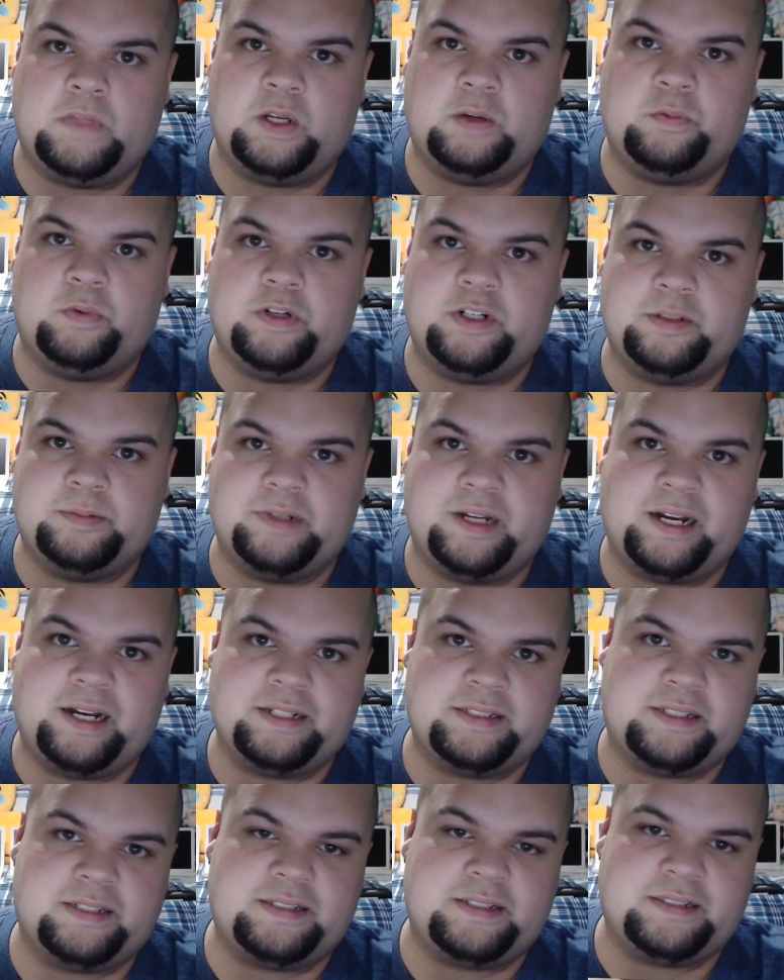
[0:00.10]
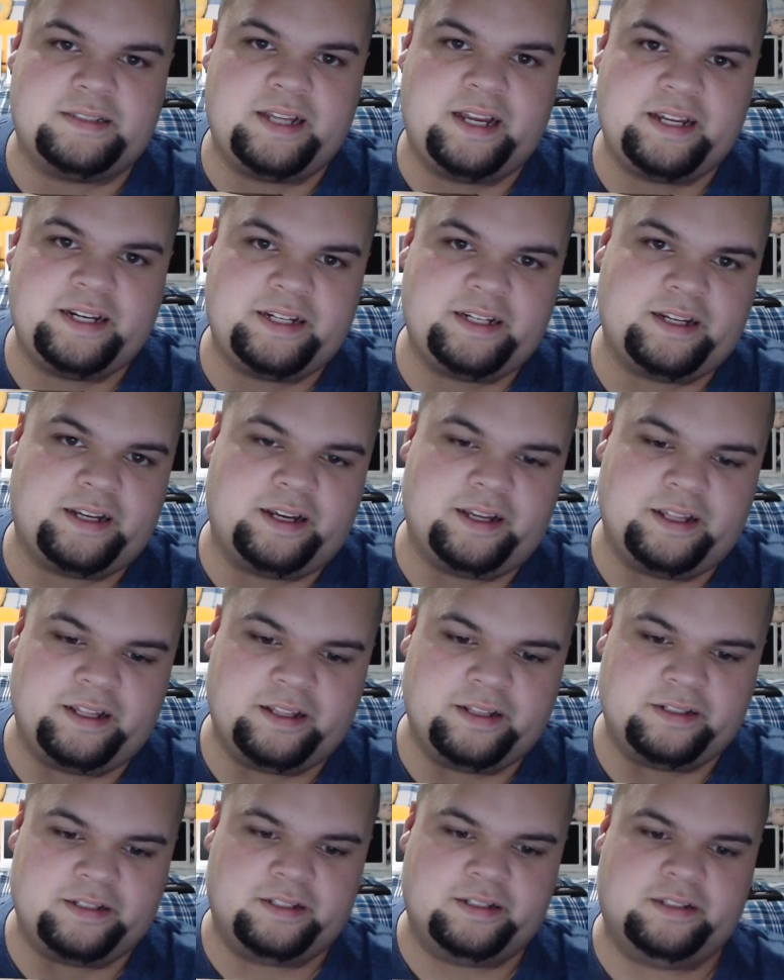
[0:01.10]
What up, guys? This is Danny,
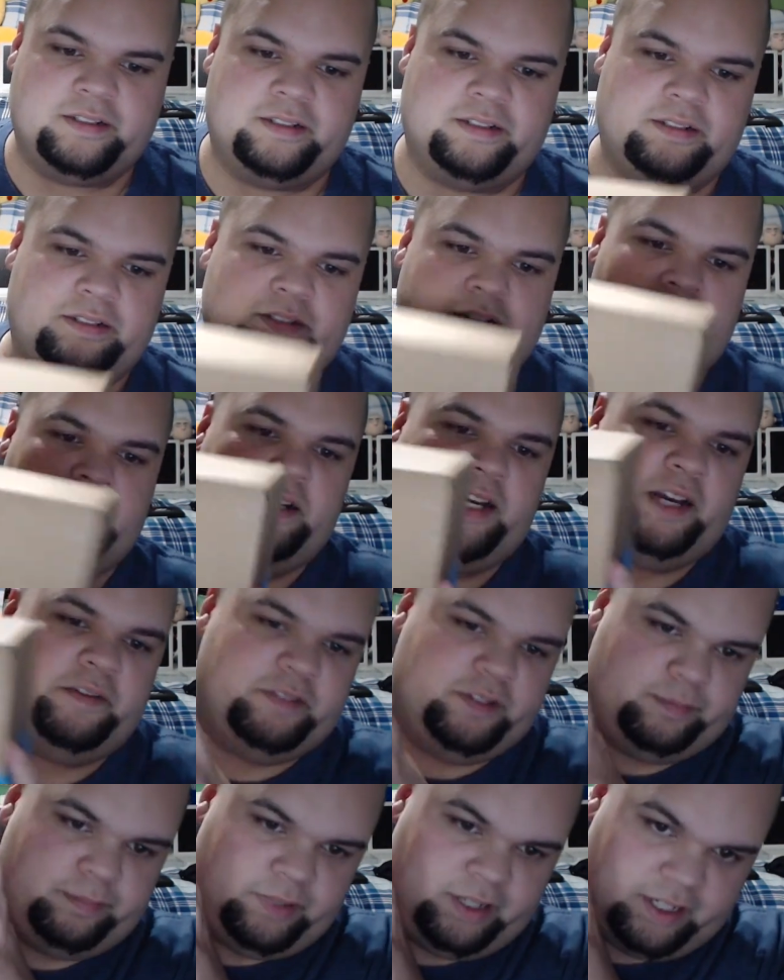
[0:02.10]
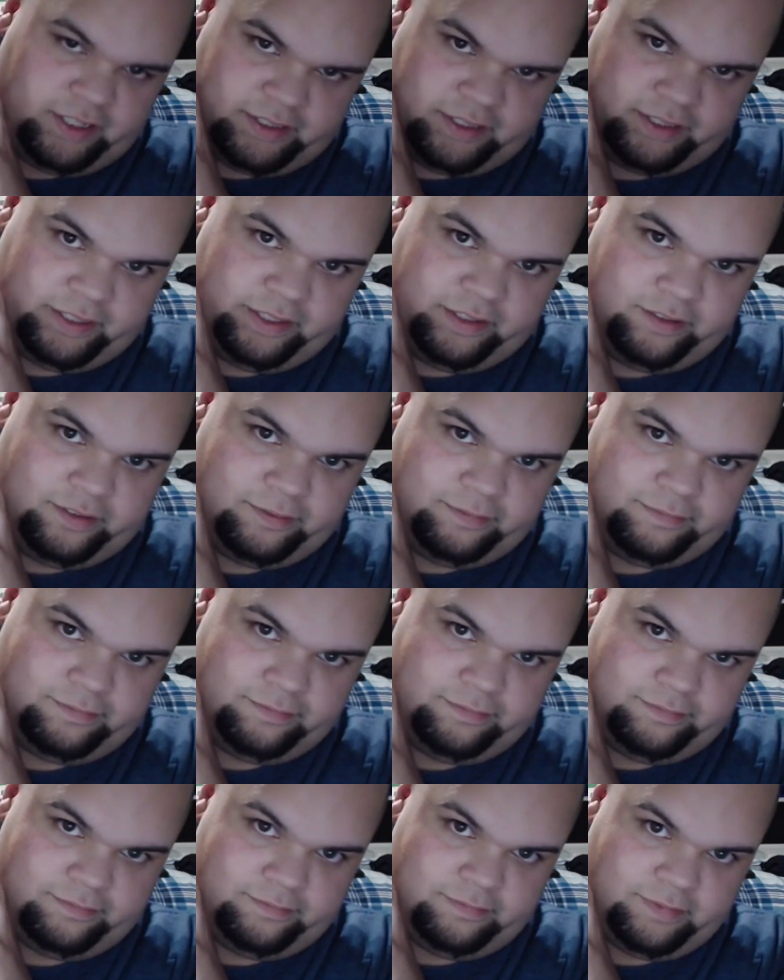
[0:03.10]
and I have an unboxing here.
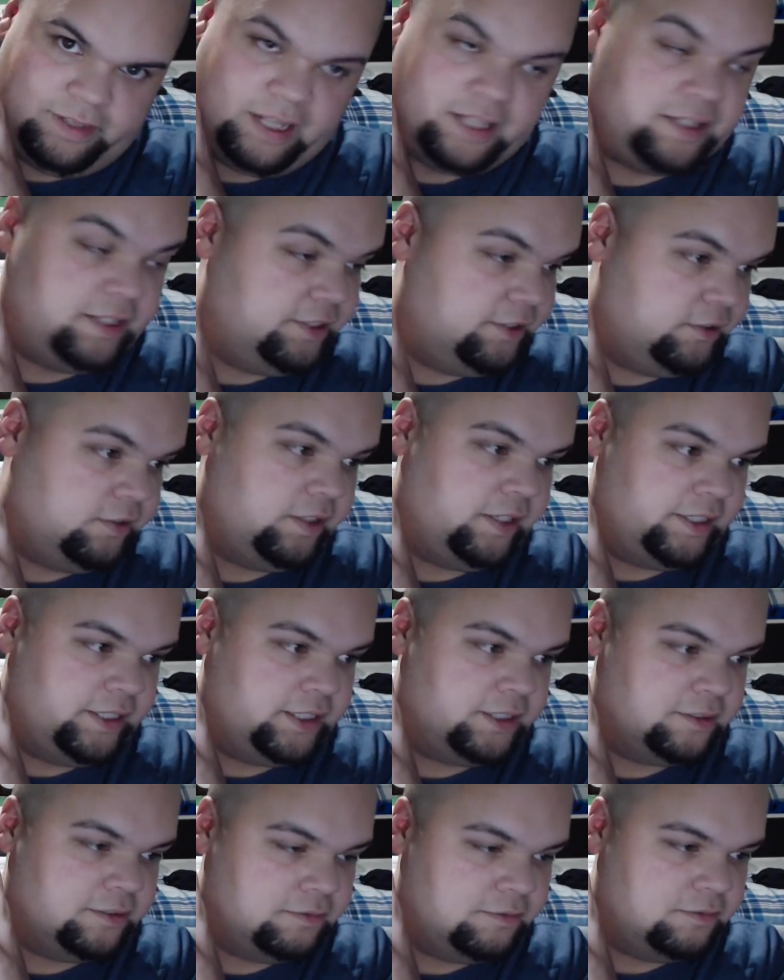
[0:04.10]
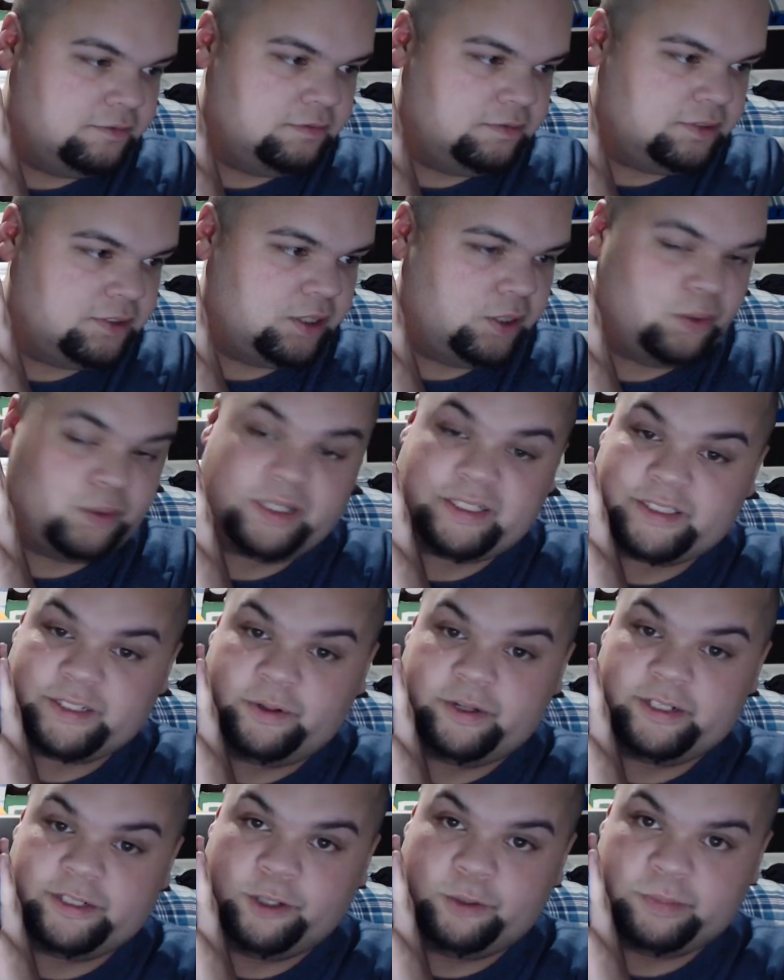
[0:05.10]
I think you'll like it. So let's go
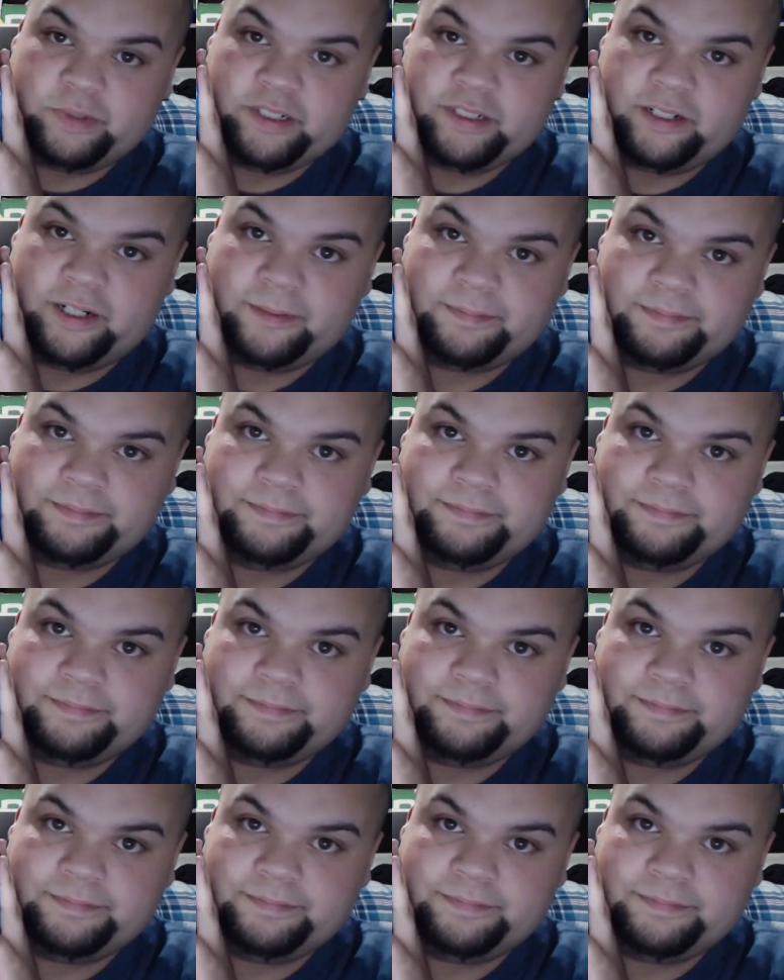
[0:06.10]
ahead and open it up.